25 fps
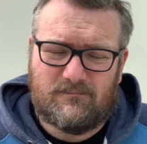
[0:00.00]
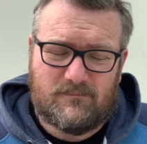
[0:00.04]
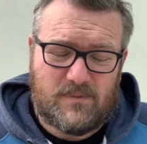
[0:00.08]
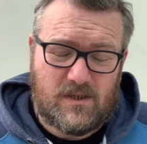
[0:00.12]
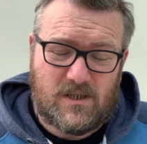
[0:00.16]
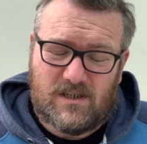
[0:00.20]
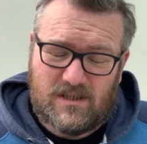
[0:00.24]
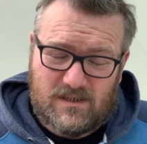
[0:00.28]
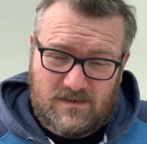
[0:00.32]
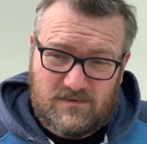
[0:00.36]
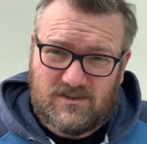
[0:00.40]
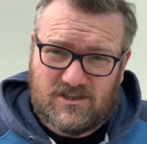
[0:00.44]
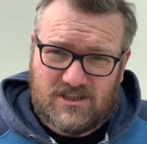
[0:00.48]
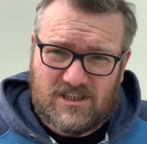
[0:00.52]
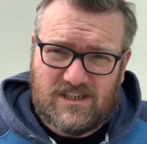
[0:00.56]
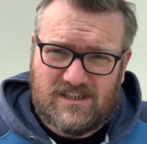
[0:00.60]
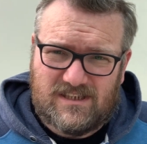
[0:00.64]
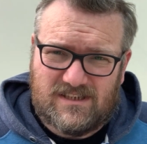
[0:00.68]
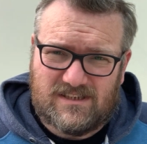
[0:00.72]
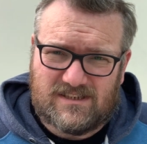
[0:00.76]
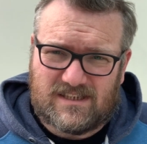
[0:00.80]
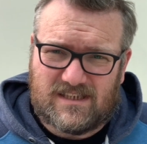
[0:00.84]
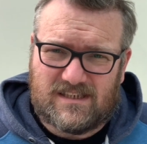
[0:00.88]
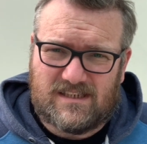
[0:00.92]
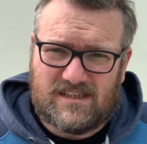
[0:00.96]
per
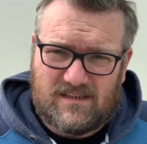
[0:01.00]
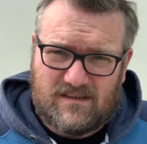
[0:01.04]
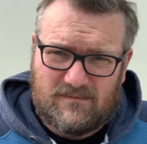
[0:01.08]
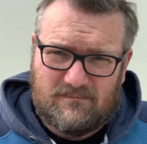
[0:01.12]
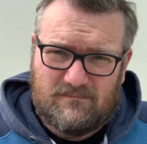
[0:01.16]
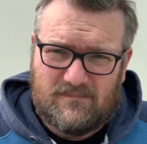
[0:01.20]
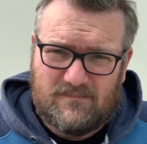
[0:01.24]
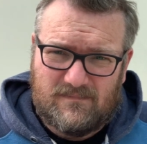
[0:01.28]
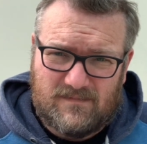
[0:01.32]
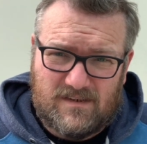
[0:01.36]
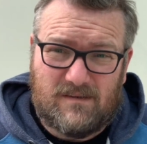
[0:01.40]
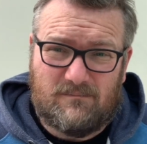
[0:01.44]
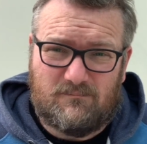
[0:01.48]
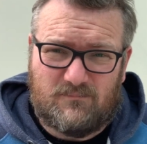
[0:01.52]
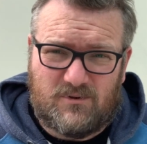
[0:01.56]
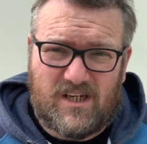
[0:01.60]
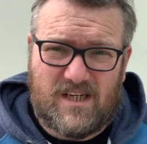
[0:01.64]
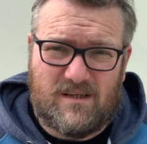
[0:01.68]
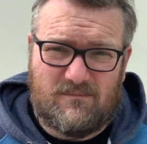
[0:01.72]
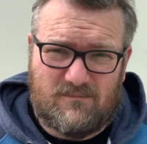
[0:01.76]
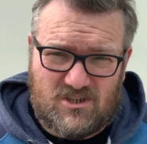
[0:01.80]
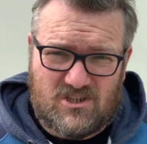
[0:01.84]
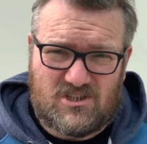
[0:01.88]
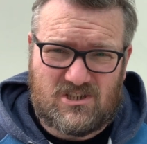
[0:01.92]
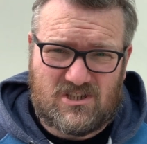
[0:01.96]
jersey, pretty
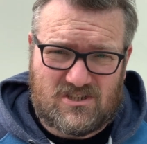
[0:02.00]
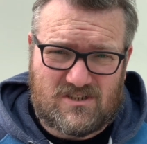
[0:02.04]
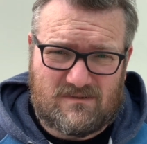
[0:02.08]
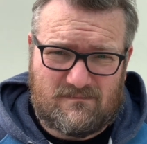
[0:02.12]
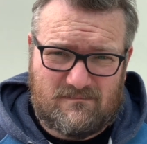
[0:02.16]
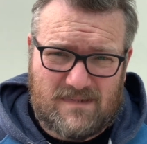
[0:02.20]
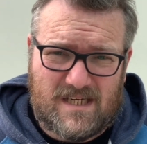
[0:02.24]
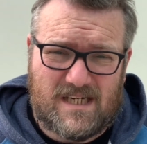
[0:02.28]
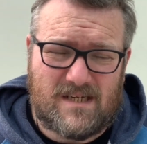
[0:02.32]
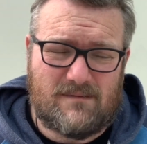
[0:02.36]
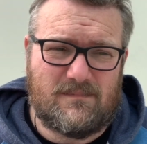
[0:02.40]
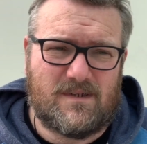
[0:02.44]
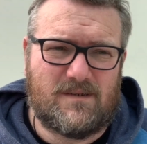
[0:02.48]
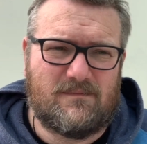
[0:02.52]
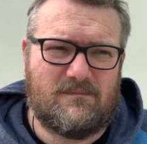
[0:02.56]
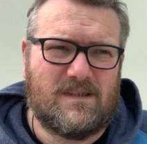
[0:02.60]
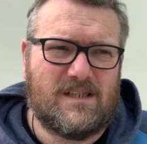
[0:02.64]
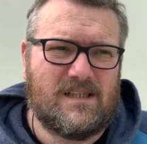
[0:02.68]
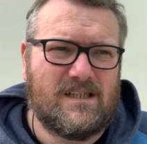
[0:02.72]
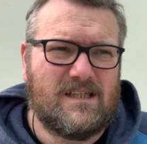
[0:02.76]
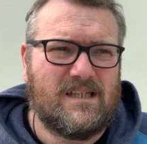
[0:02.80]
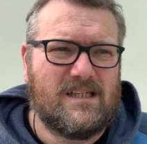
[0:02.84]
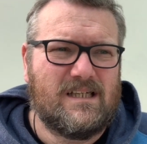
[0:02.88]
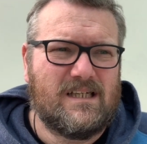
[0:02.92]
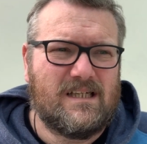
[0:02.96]
much as a minimum.
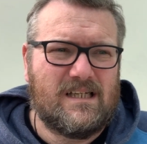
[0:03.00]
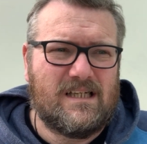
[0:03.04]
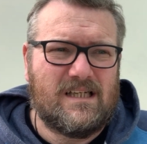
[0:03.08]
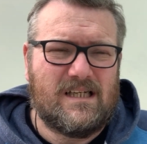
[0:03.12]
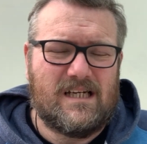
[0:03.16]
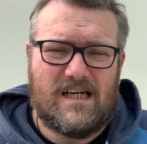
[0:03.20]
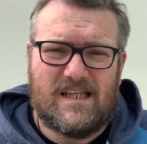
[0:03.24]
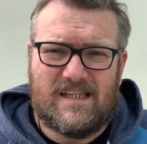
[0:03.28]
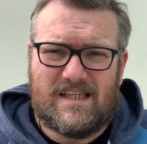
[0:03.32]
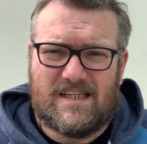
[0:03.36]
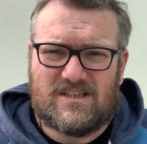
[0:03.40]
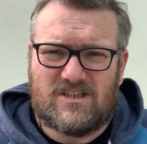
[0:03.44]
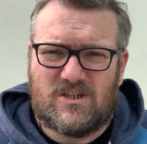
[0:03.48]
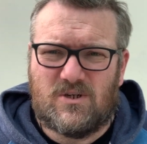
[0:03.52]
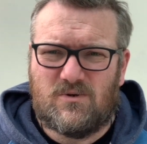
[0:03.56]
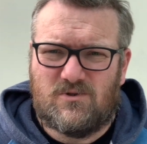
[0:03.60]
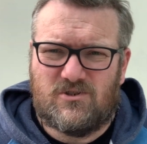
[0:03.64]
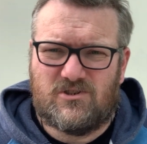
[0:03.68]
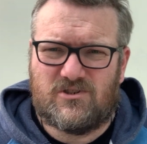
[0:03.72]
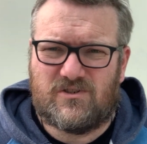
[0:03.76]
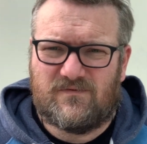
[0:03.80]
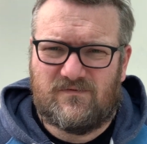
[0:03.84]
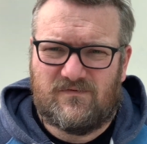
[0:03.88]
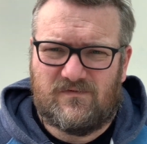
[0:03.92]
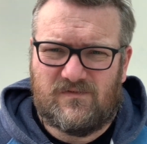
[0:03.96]
And there's
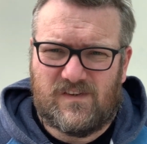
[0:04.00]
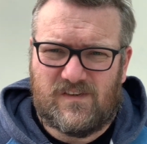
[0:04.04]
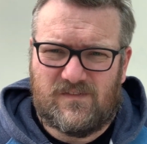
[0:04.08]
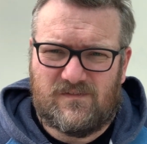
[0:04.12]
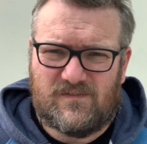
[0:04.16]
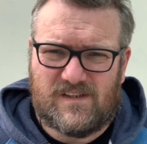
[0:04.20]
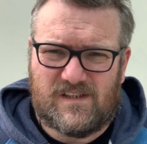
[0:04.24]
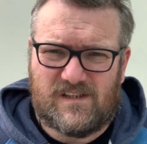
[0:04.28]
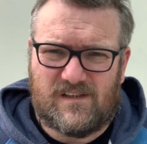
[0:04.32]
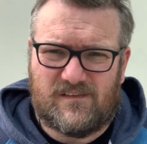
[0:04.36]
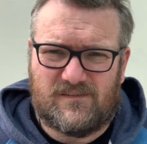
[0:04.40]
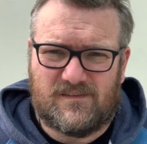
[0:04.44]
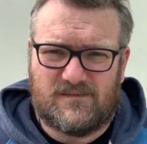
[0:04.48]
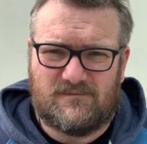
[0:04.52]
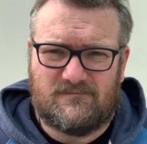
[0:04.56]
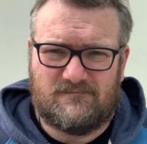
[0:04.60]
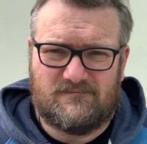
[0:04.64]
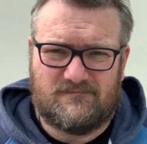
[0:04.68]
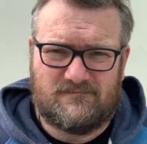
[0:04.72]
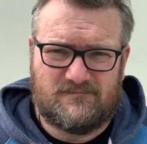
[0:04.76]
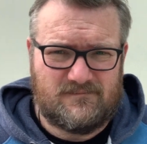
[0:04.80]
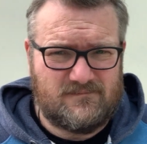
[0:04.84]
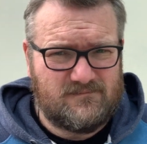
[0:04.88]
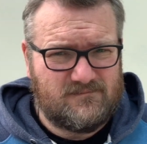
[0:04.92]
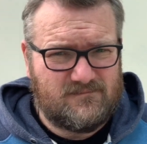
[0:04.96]
250 of them.
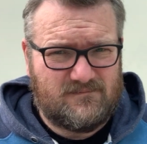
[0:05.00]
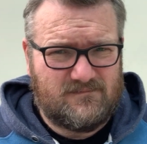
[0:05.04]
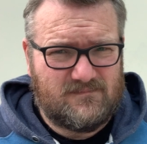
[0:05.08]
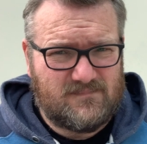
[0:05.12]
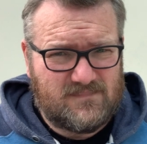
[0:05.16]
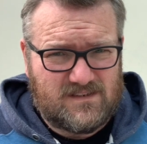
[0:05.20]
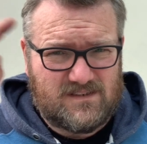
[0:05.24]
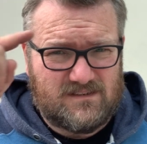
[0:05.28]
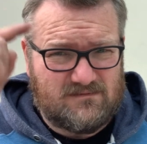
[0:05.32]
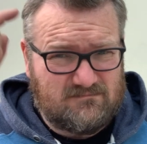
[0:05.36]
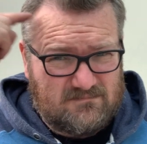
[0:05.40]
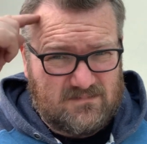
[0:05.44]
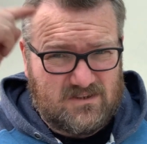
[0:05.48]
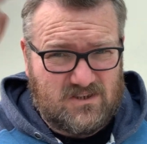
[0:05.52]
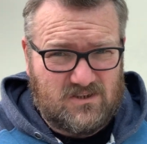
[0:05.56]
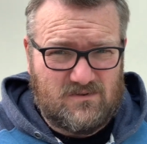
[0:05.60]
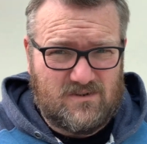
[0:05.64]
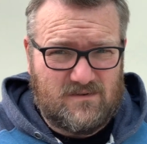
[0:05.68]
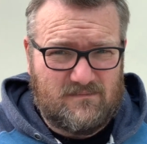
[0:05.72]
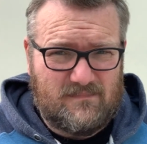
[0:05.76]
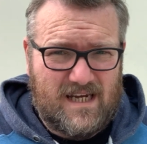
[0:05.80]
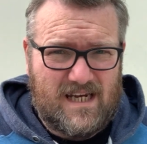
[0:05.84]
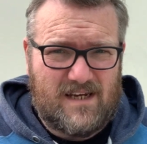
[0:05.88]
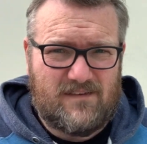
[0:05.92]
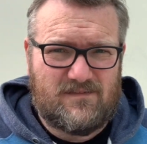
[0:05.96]
Do the
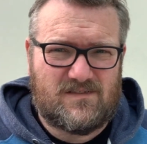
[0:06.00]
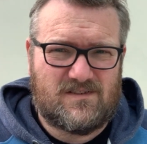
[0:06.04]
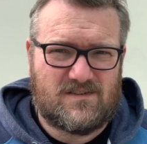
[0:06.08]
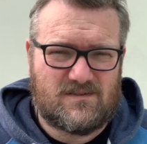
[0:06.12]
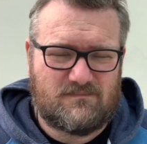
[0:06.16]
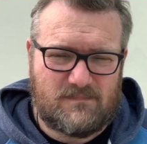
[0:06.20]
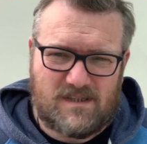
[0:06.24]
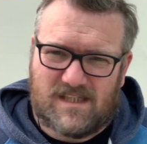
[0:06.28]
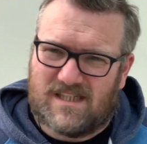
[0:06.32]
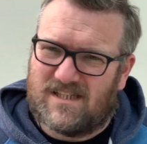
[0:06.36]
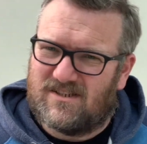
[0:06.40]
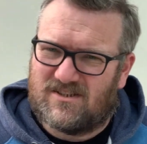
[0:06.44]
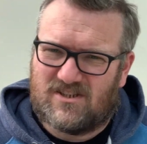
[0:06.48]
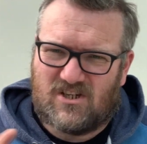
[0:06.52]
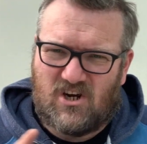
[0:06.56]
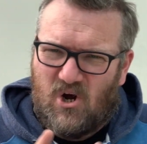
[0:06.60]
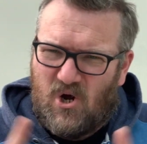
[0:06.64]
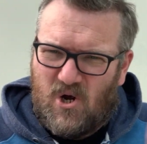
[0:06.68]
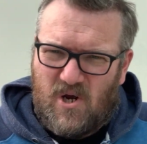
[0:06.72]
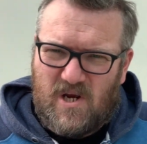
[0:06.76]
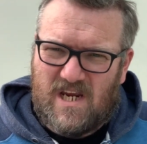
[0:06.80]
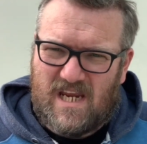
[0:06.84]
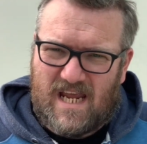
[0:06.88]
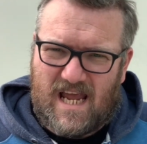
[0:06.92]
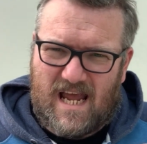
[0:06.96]
maths, because
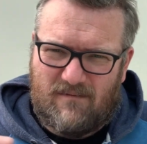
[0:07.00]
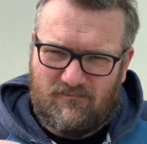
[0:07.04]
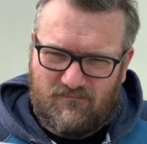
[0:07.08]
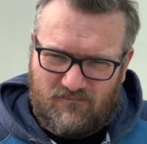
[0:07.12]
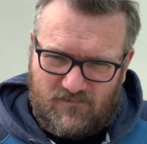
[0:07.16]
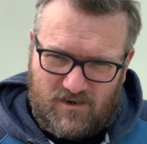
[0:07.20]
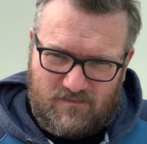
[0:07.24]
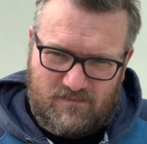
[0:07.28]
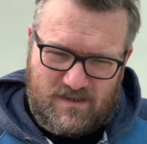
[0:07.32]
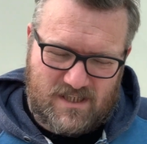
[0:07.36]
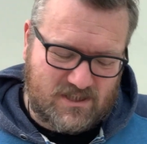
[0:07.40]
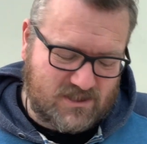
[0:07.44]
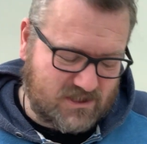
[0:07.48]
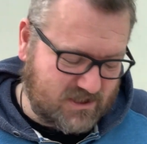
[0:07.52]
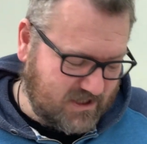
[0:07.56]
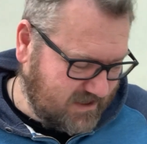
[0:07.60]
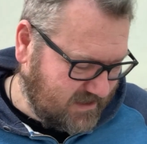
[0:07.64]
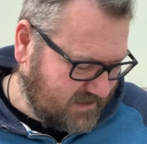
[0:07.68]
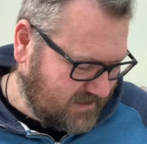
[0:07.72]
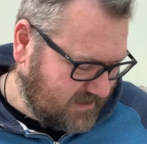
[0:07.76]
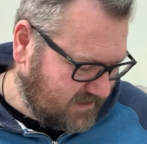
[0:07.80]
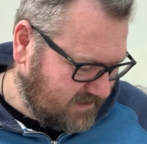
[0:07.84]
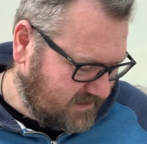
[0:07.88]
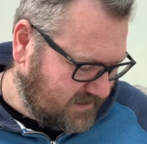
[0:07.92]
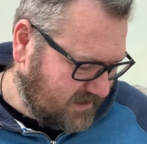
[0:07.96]
I am rubbish,
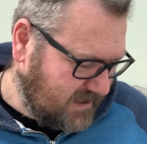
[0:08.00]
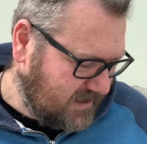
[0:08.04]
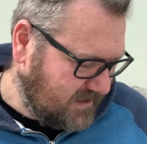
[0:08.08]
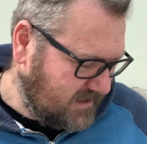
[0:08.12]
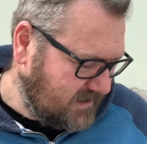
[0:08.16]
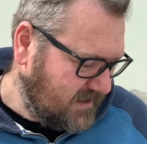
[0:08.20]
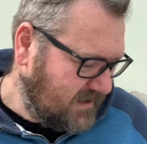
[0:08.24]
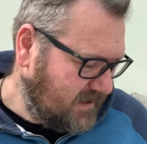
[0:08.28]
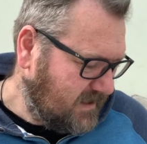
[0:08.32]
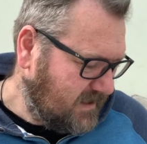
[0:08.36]
as I said.